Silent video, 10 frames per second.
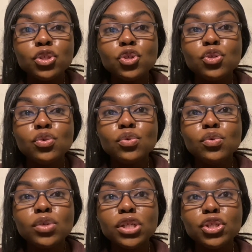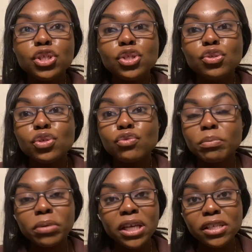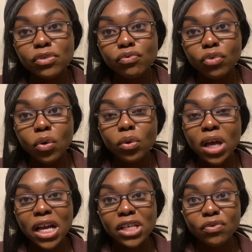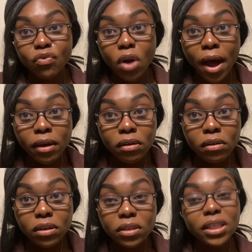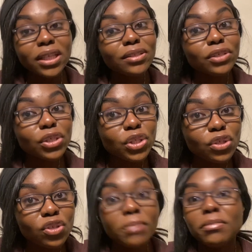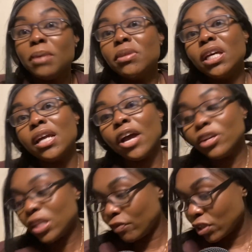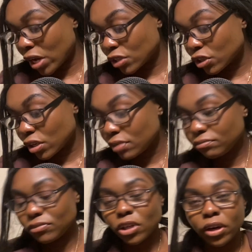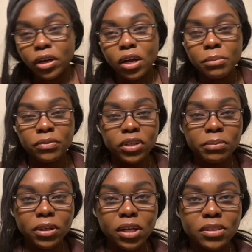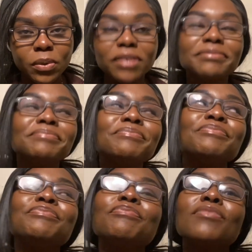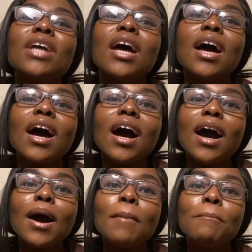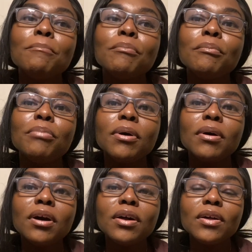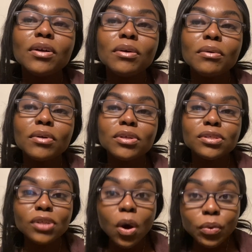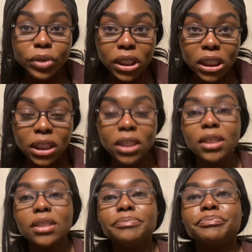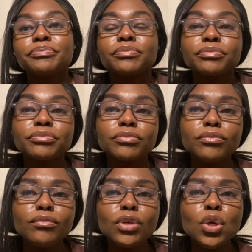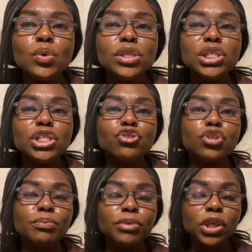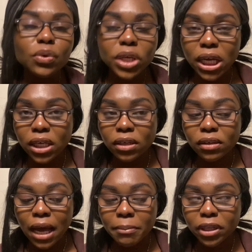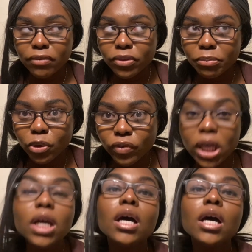to continue to replay his role as Ryle, he can continue to do that. Maybe they can hire a different director. Sorry, y'all, I'm moving the gloss away. But Sony, who is distributing, I believe, the movie,